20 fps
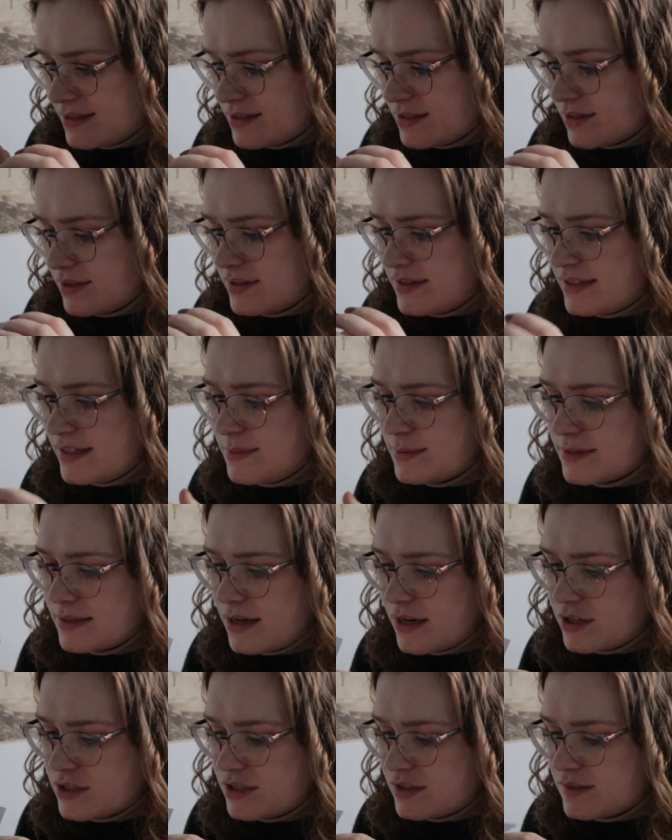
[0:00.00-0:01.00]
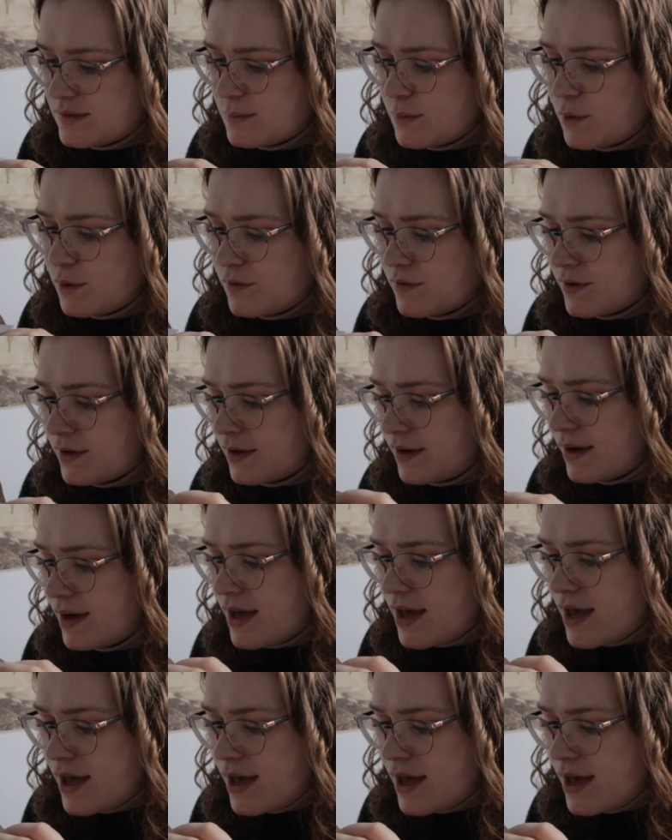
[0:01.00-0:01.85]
so it seems like she's more of a